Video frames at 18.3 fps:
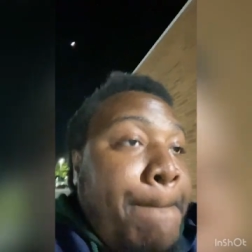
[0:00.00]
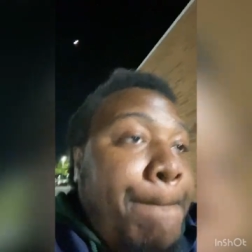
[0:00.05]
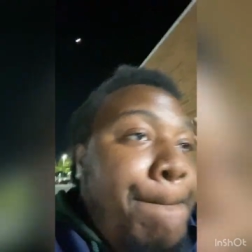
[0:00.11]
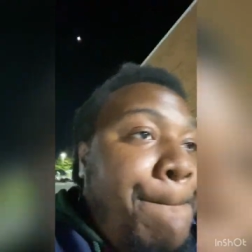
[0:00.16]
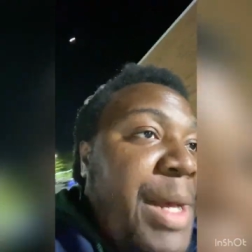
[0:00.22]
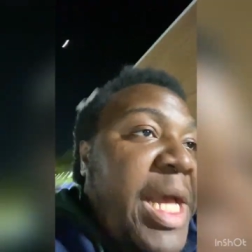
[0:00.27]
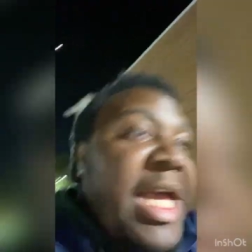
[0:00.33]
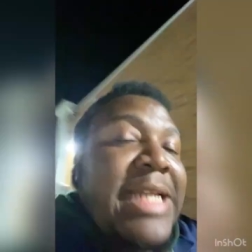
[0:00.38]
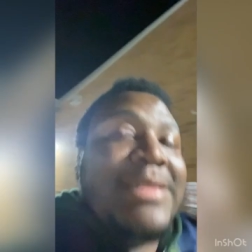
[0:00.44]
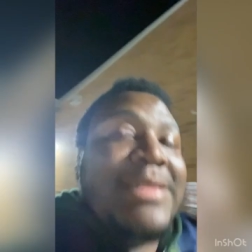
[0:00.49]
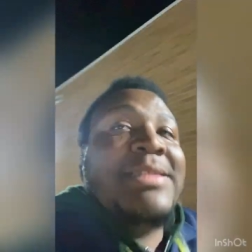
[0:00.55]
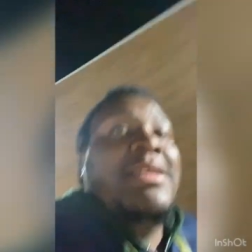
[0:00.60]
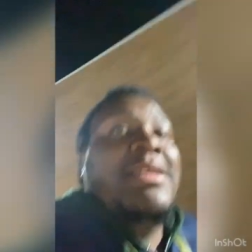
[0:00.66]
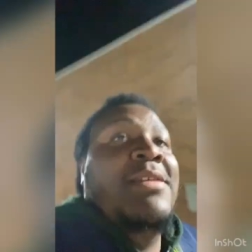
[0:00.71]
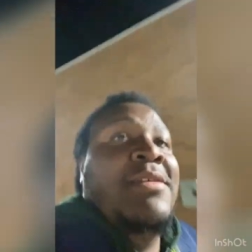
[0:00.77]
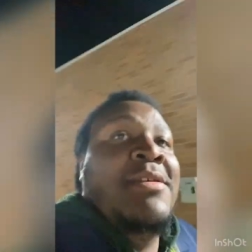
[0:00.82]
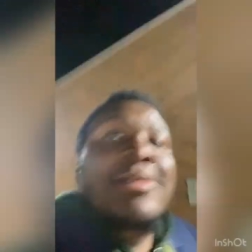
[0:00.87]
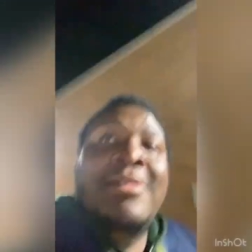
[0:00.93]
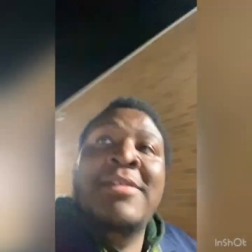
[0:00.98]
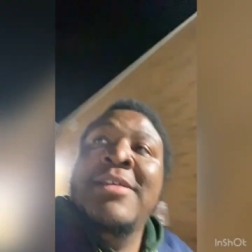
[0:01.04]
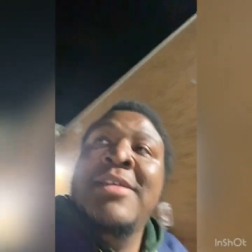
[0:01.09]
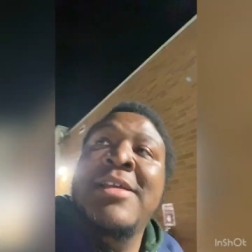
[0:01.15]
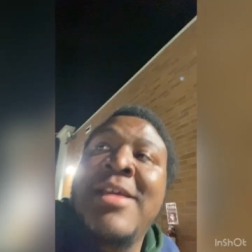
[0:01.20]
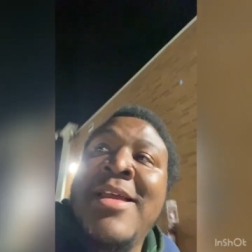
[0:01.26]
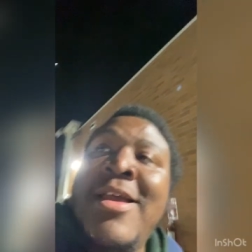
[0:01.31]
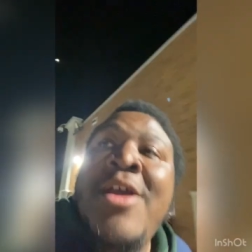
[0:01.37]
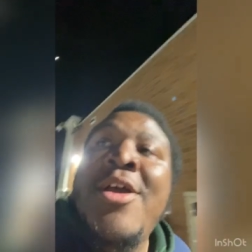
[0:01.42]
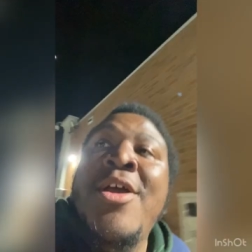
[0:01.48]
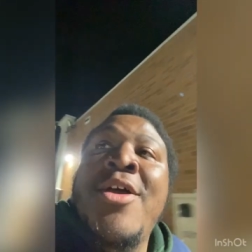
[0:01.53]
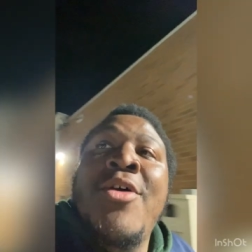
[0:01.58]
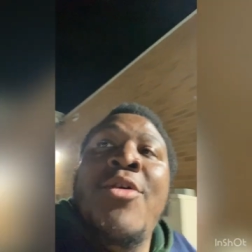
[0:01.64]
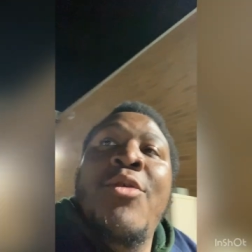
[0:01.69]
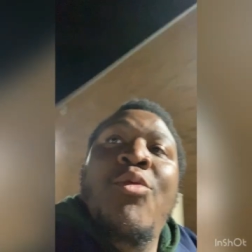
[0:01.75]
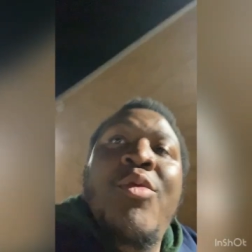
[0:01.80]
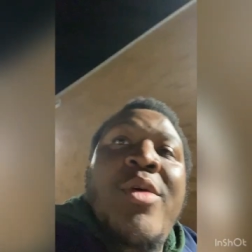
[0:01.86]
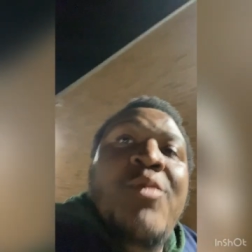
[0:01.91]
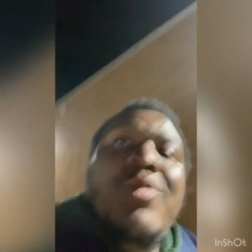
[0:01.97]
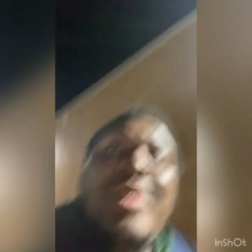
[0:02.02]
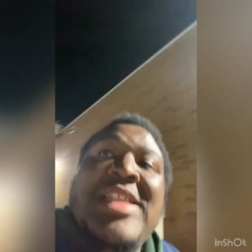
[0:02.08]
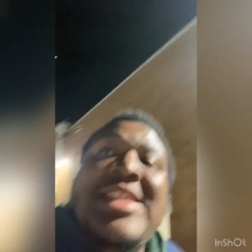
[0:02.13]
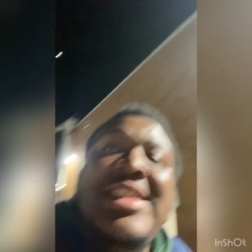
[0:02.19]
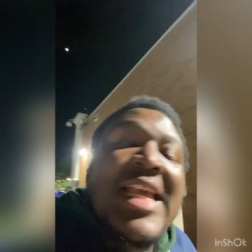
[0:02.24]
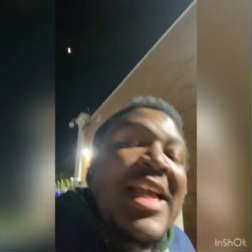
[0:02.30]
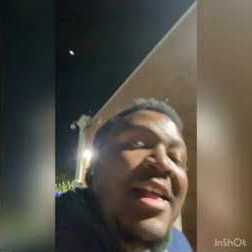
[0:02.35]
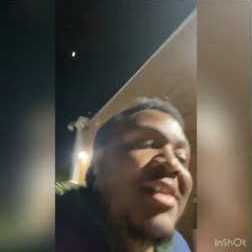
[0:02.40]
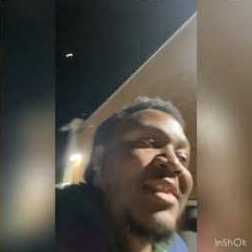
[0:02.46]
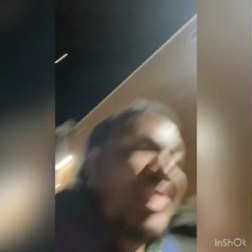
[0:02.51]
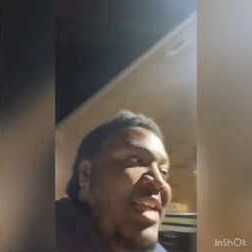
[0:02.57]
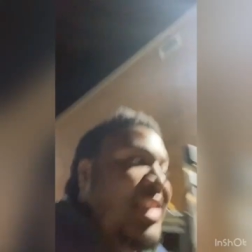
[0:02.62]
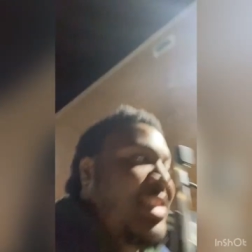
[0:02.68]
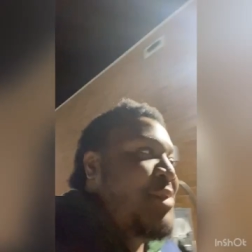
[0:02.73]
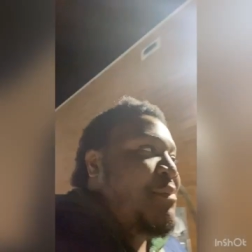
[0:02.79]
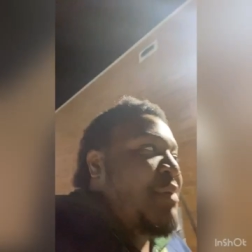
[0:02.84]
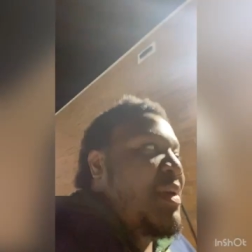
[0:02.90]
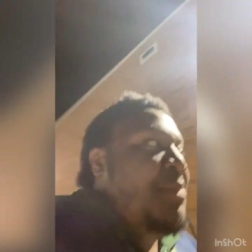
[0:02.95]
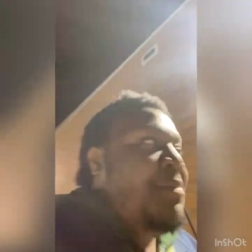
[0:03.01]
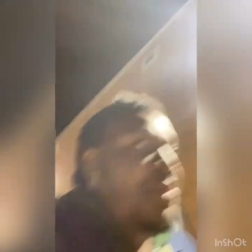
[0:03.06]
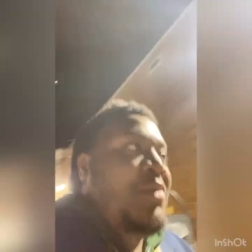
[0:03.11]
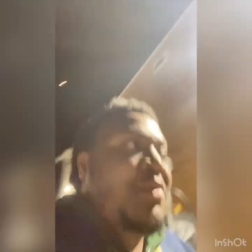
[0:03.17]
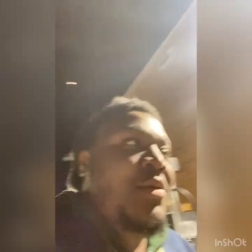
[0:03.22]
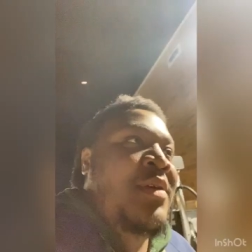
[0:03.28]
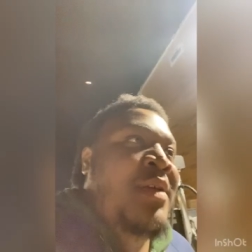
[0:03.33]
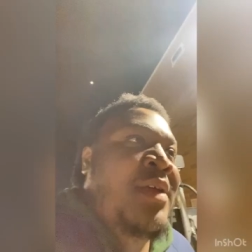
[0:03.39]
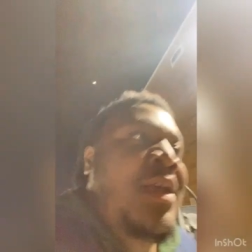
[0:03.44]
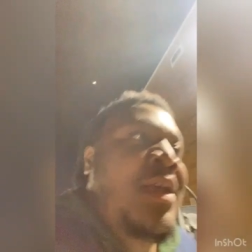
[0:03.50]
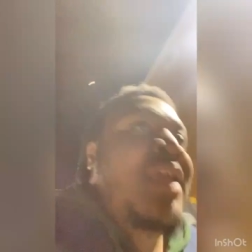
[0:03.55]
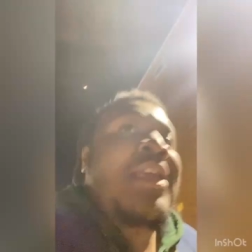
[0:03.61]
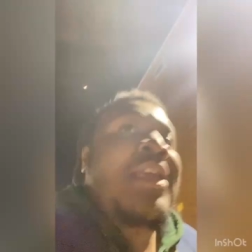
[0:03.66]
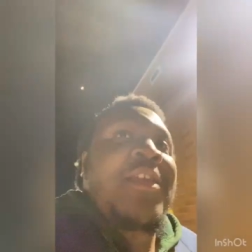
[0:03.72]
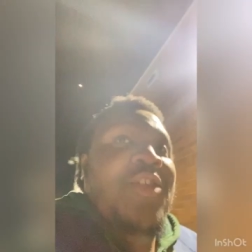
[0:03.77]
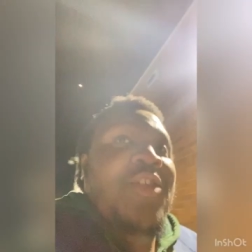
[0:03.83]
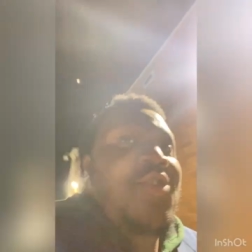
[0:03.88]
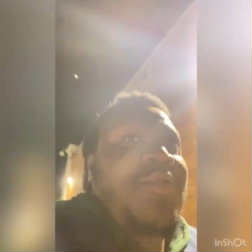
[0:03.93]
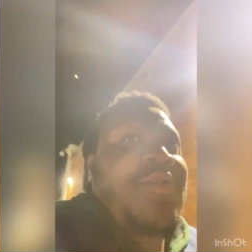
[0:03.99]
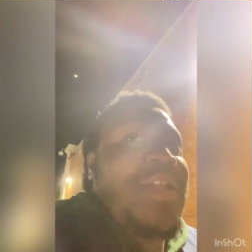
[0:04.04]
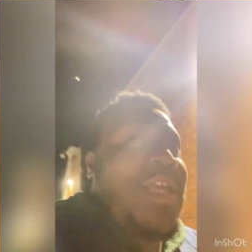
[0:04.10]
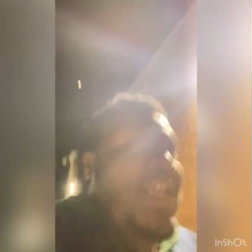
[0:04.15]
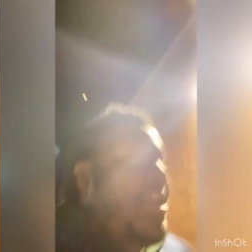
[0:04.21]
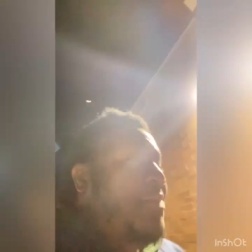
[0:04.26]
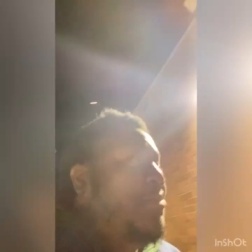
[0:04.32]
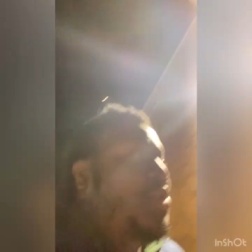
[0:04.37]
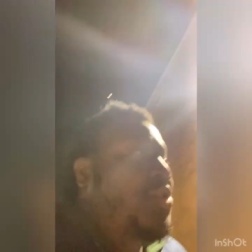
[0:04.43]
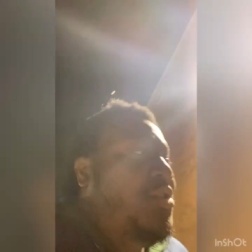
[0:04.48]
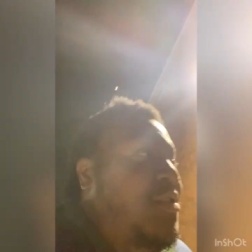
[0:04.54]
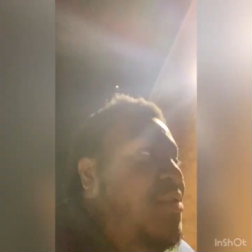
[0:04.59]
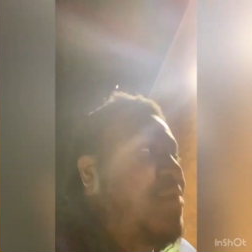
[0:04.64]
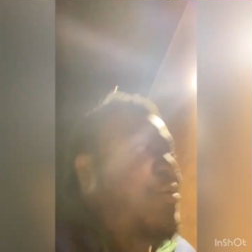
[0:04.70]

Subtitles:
But when we tell that to people, you damn sure